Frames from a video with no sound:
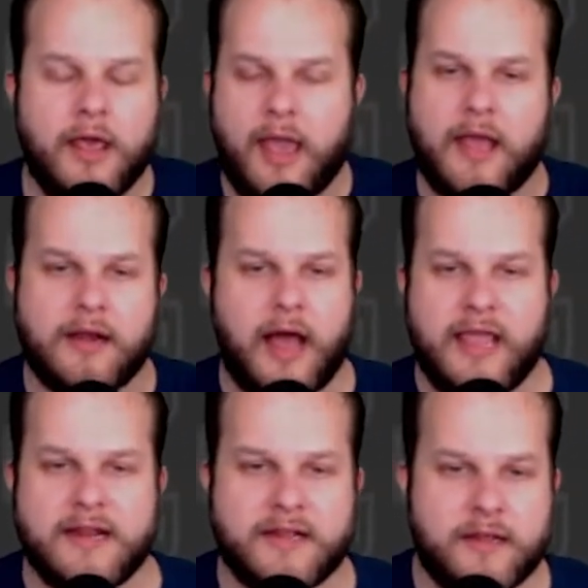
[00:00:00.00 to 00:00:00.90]
and
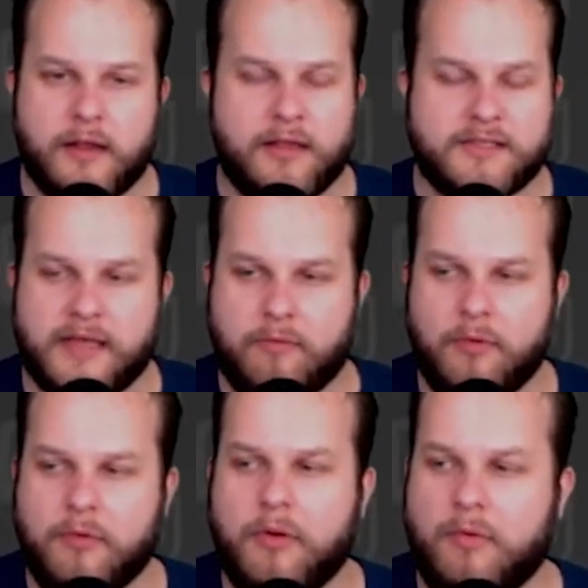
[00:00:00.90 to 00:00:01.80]
Hyena is like,
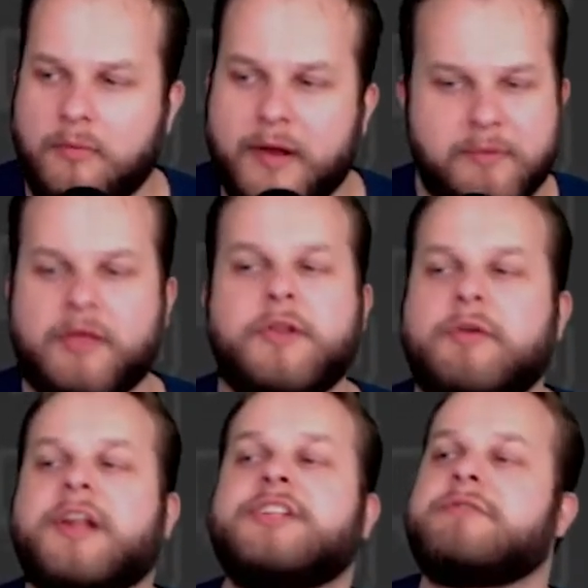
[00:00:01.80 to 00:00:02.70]
what are you
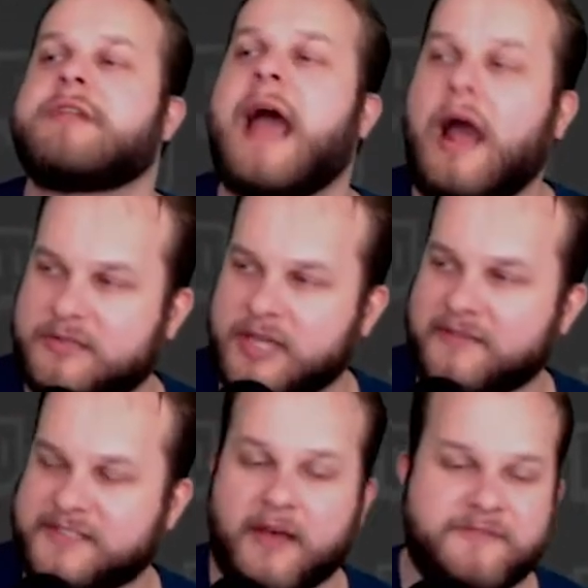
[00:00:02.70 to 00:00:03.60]
gonna do now,
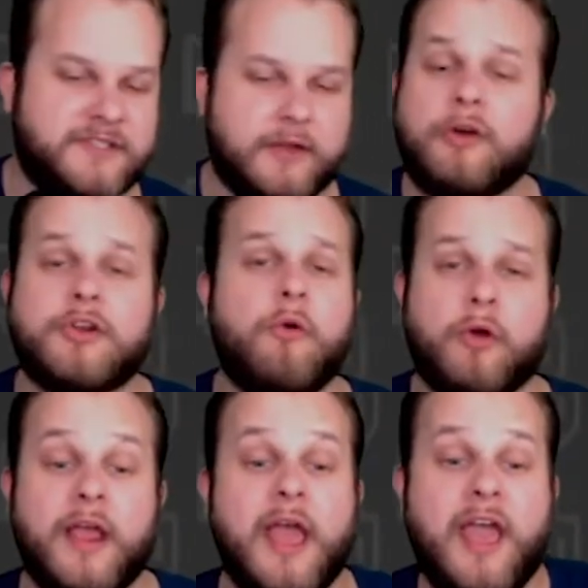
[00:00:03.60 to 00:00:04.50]
tough stuff? She's like, oh, don't
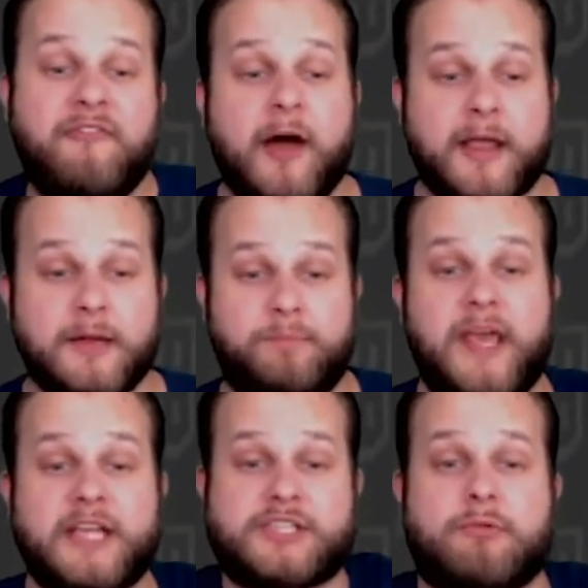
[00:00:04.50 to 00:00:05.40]
worry. Fucking
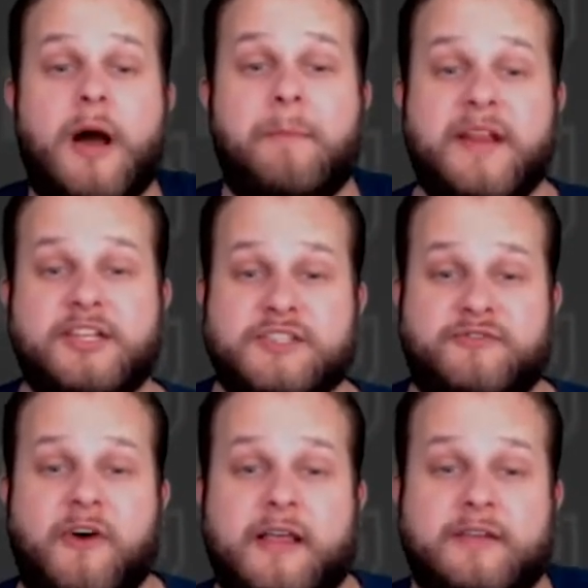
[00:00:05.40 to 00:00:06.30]
picks her up, and he just
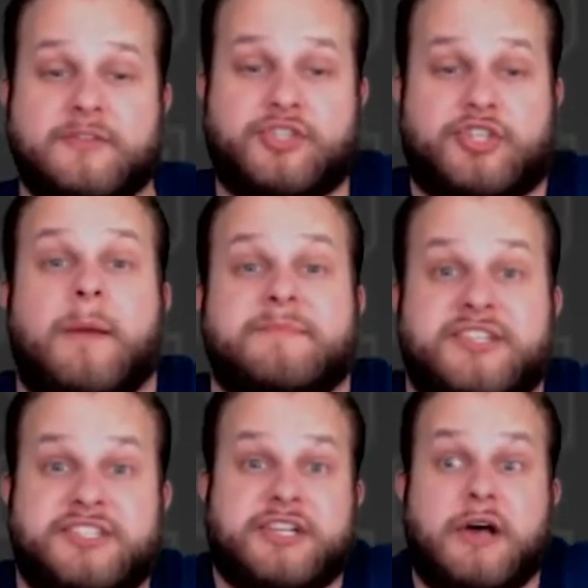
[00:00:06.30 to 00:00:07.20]
fucking jumps,
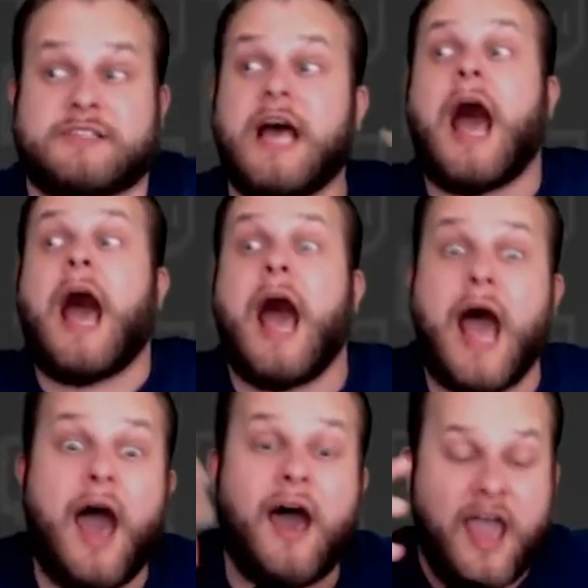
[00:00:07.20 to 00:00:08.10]
and she goes,
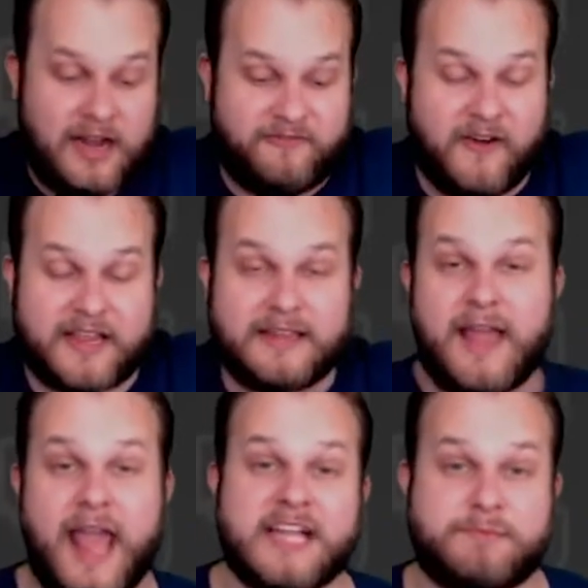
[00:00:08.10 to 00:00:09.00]
ah, and he fucking
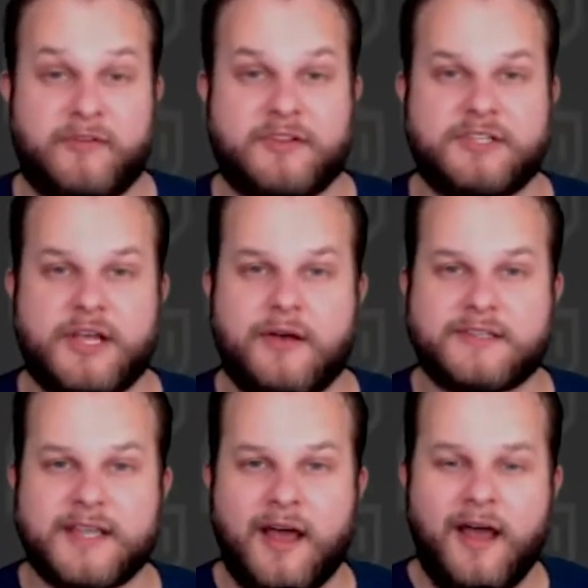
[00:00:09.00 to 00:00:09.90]
lands perfectly. She goes,